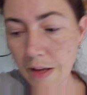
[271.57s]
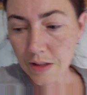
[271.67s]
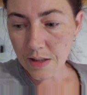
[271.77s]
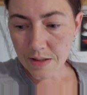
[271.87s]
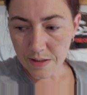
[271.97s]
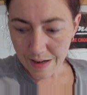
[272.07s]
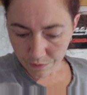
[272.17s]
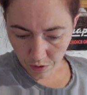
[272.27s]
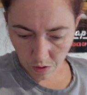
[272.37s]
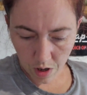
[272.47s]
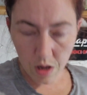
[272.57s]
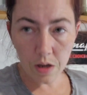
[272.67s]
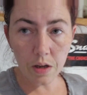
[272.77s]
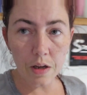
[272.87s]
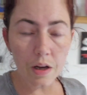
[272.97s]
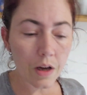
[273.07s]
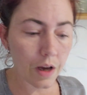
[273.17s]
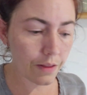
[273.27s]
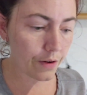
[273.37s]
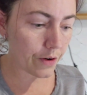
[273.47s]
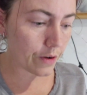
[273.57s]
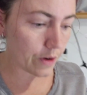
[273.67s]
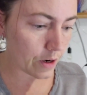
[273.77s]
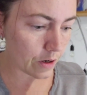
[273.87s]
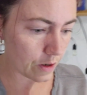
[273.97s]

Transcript: And then several other